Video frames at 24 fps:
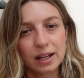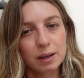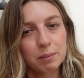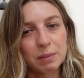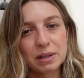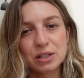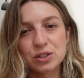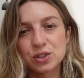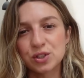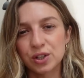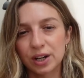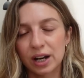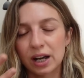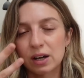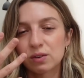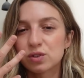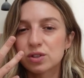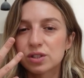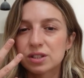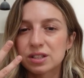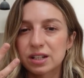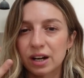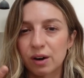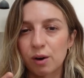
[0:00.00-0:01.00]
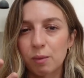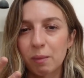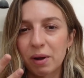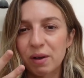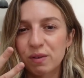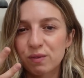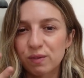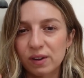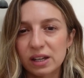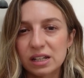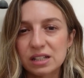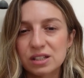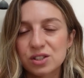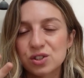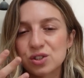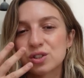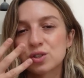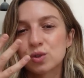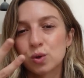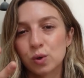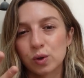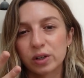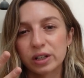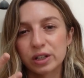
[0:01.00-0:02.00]
means you don't have to stare at my face just
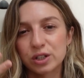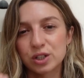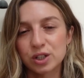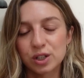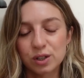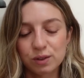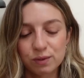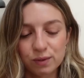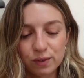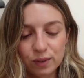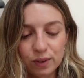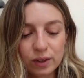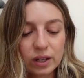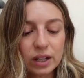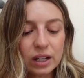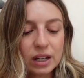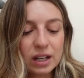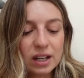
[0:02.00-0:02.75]
talking to you for